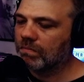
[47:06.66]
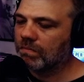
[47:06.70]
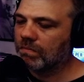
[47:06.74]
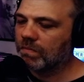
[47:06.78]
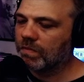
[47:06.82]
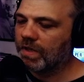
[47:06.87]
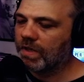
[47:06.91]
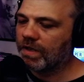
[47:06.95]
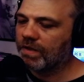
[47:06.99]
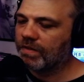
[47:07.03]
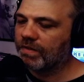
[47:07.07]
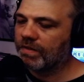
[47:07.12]

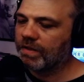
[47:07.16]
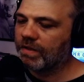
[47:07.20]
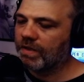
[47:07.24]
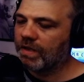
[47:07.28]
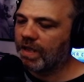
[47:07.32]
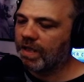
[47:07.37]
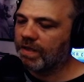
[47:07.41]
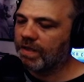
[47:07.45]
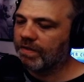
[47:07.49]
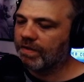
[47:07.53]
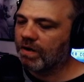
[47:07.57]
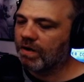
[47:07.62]

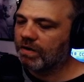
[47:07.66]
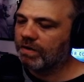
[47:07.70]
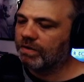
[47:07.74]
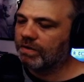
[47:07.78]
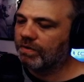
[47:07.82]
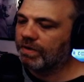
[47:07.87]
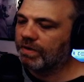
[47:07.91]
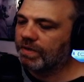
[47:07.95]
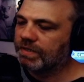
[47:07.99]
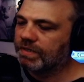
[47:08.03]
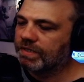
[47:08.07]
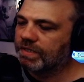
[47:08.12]
There are
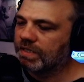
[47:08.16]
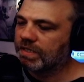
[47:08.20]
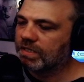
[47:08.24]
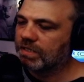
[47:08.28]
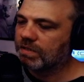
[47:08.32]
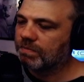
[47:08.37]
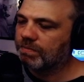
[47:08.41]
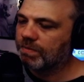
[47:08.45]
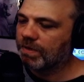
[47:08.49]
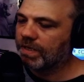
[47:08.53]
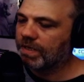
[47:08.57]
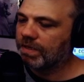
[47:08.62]
annoyances,
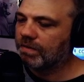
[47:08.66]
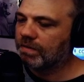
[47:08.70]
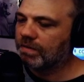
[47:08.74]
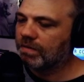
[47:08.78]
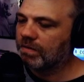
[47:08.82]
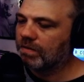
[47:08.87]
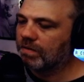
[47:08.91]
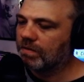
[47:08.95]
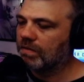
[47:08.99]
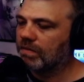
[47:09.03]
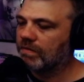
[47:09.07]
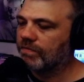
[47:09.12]
but
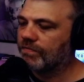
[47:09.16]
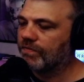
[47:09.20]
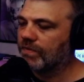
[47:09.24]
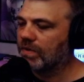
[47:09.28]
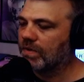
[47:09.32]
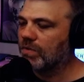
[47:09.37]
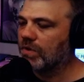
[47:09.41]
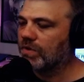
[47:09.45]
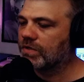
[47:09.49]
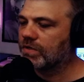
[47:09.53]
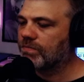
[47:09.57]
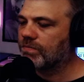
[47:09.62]
for the
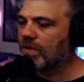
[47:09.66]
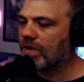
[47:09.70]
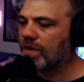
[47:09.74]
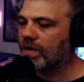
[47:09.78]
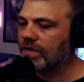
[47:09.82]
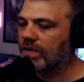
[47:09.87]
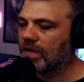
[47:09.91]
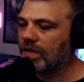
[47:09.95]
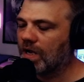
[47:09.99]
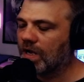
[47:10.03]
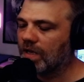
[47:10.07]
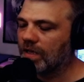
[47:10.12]
most
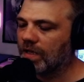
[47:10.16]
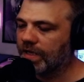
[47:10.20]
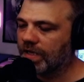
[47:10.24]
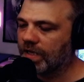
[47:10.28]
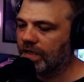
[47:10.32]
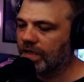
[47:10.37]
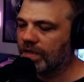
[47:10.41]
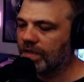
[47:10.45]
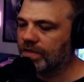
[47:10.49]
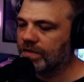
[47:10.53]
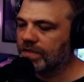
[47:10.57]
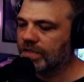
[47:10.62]
part, I like
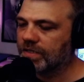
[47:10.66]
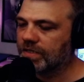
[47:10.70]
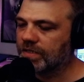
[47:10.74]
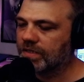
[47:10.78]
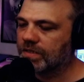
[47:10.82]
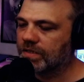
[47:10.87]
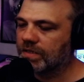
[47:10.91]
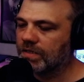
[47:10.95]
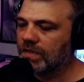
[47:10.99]
it. Just,